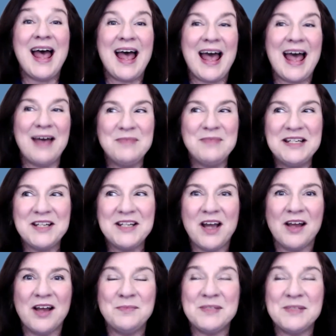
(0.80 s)
How many
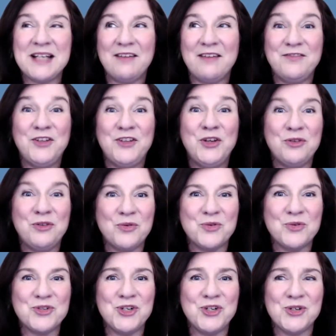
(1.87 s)
times have you
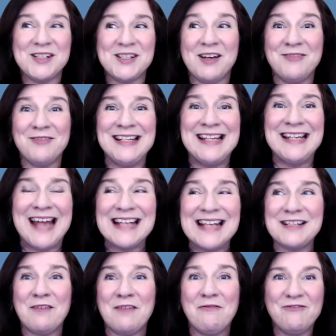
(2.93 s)
thought to yourself,
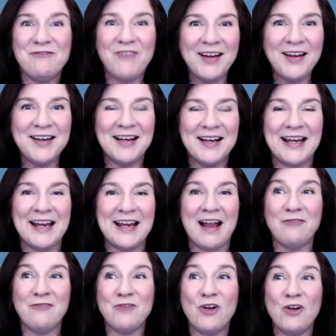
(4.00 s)
yes, finally,
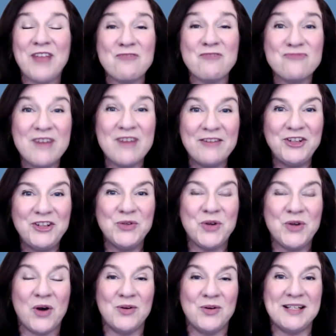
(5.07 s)
I've got that revenue
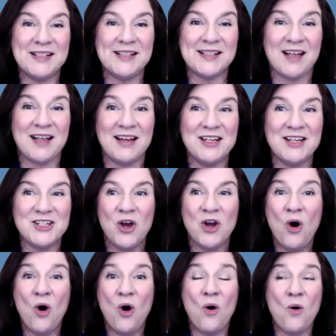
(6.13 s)
goal in sight?
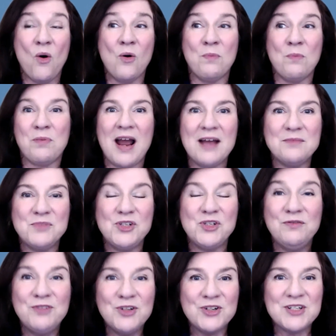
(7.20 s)
Or perhaps
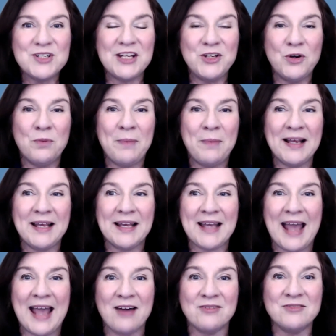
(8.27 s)
you've looked at your bank
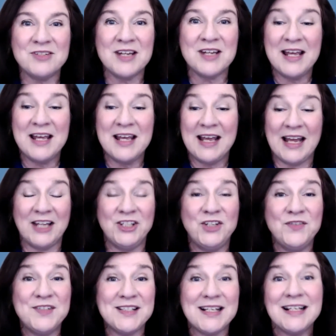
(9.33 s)
account and
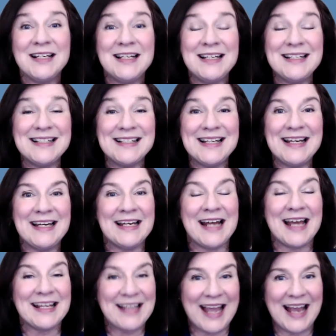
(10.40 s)
you've suddenly seen
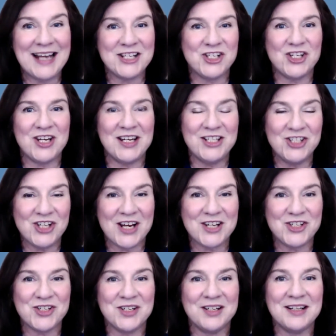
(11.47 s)
a cash
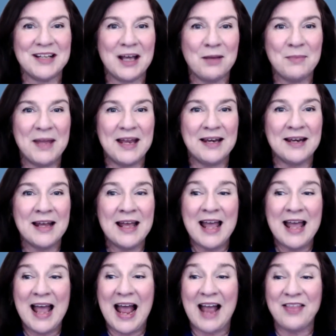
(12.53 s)
injection come in,
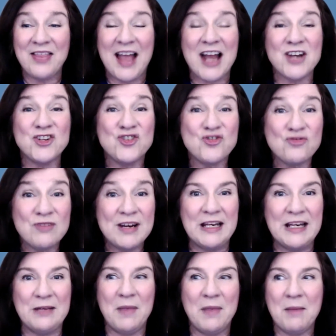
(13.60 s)
and that
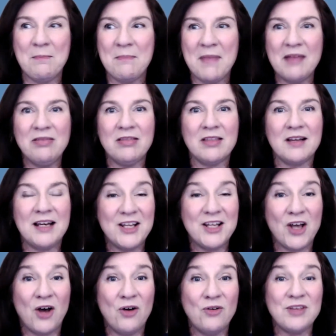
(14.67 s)
dream monthly
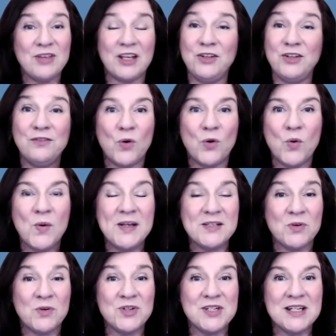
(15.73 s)
goal that you've always
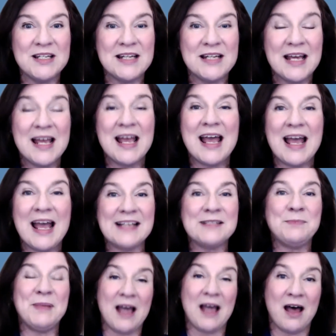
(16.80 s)
wanted has
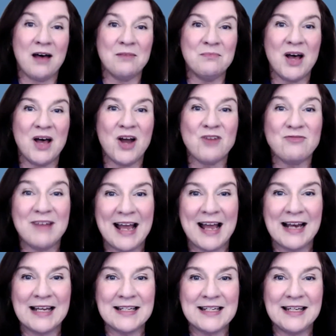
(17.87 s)
become a
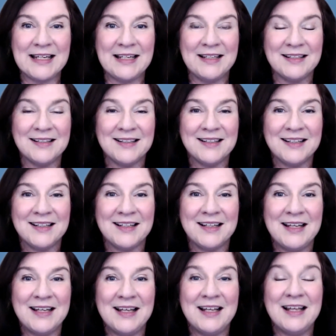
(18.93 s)
reality.
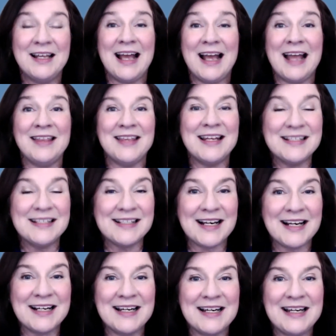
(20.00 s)
And then
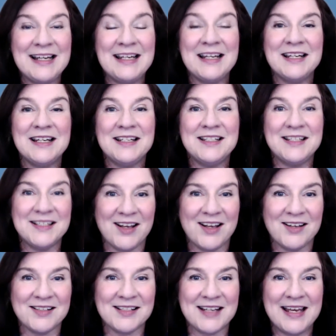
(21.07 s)
suddenly
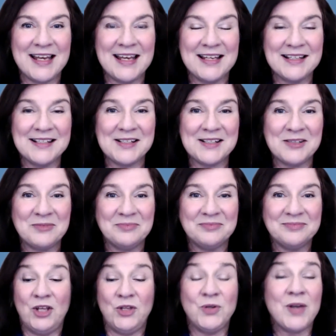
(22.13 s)
disaster hits.
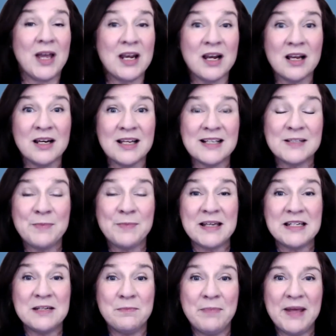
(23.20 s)
You get an
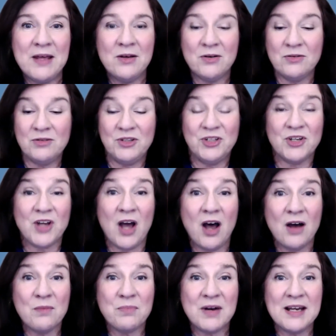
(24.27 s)
unexpected bill, your
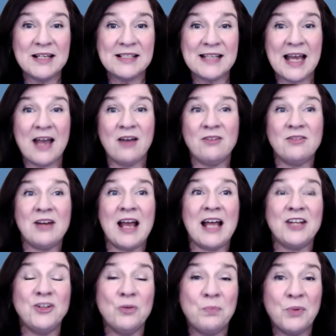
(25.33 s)
car breaks down,
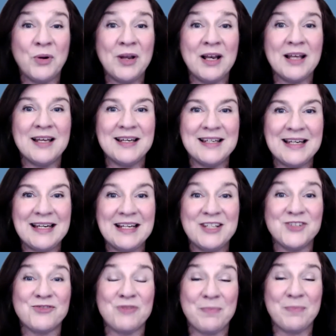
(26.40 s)
and your boiler
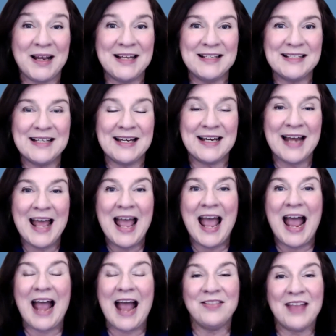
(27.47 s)
needs replacing.
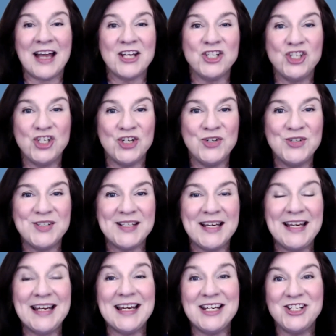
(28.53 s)
And that
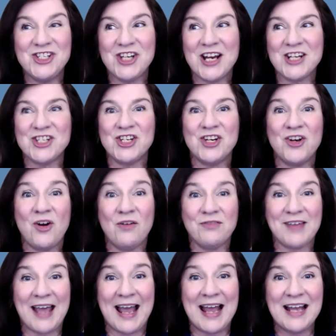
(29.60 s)
juicy injection of
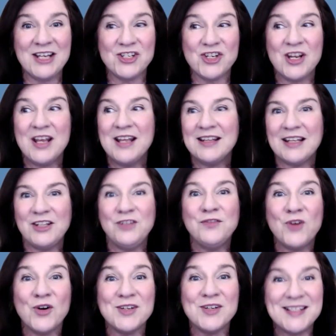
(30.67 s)
cash that you've
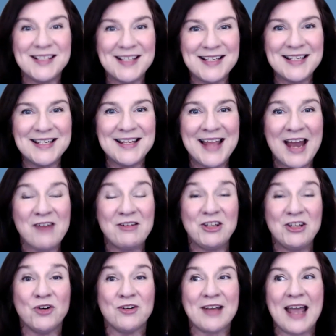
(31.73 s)
got sitting there in
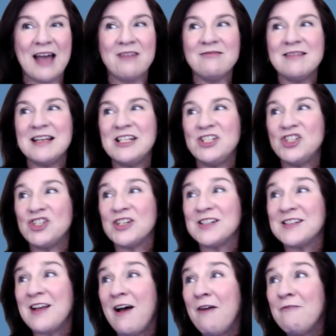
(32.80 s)
your account is just
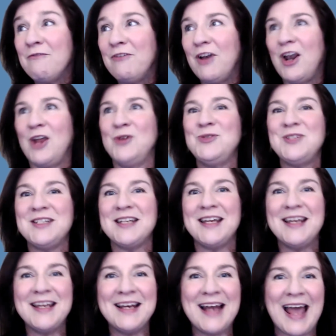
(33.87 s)

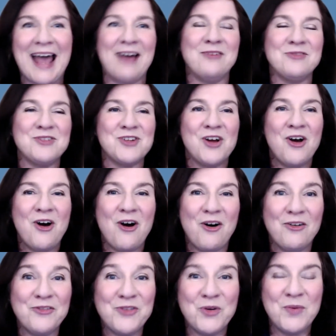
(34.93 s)
floating out
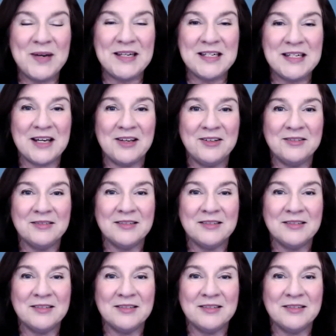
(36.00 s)
of the window.